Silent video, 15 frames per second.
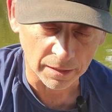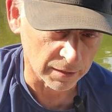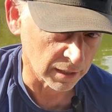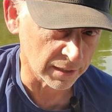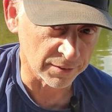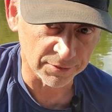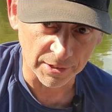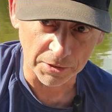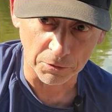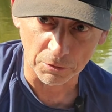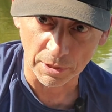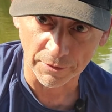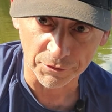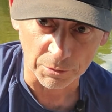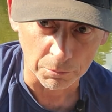Let's say you
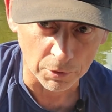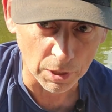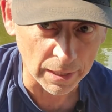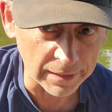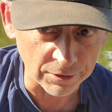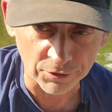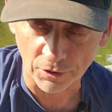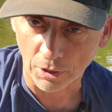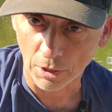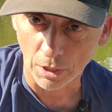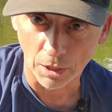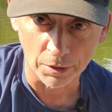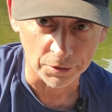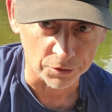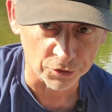left some lights
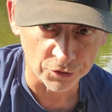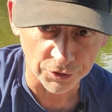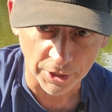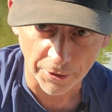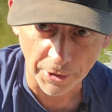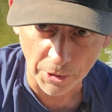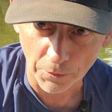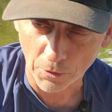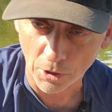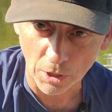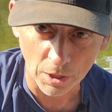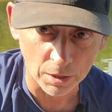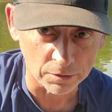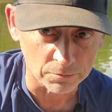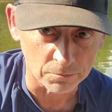on, a stereo
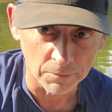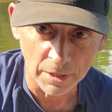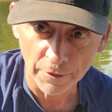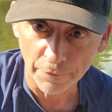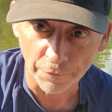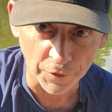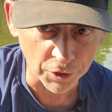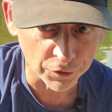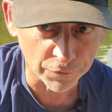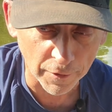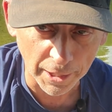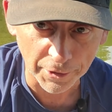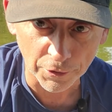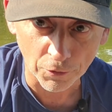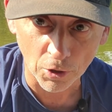on, fish
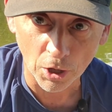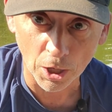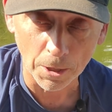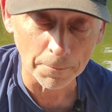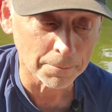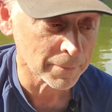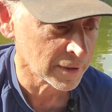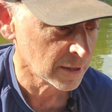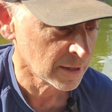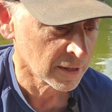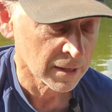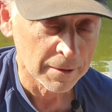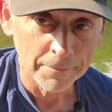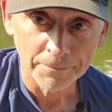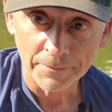finder on,
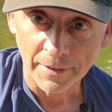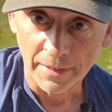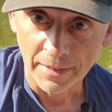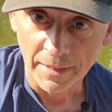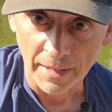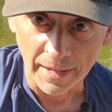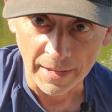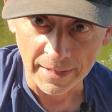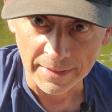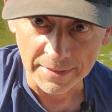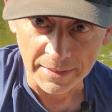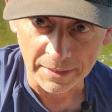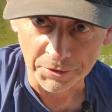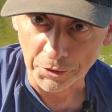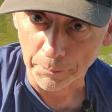and
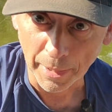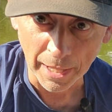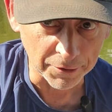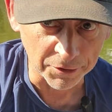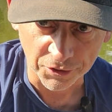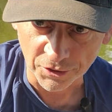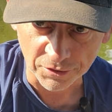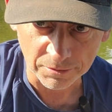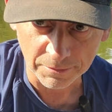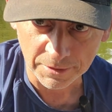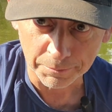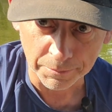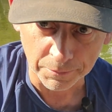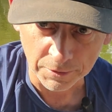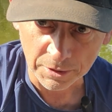your battery is just
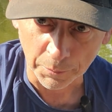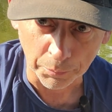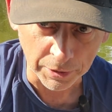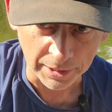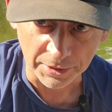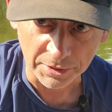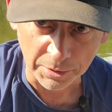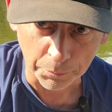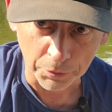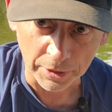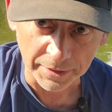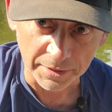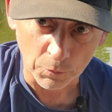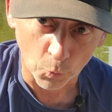completely depleted.